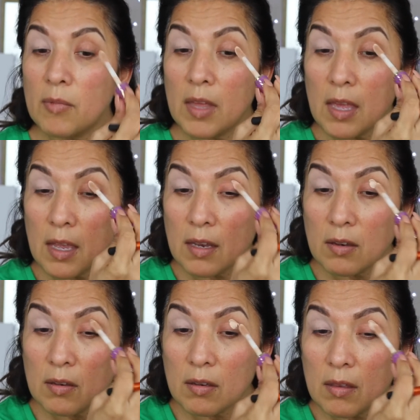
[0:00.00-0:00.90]
thing
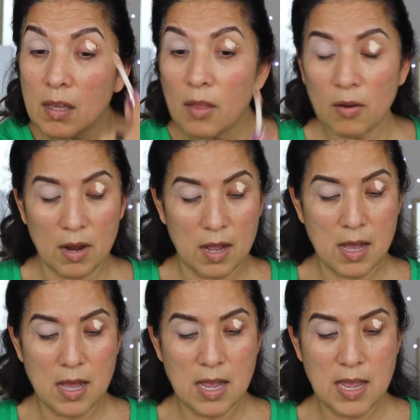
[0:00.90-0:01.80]
and the other
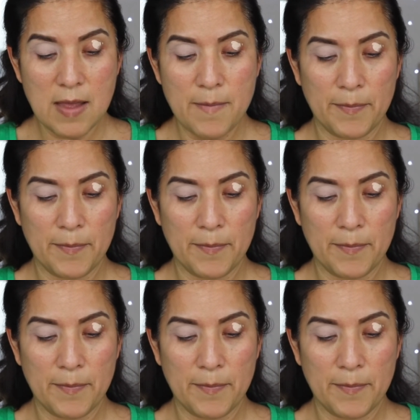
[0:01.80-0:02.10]
eye.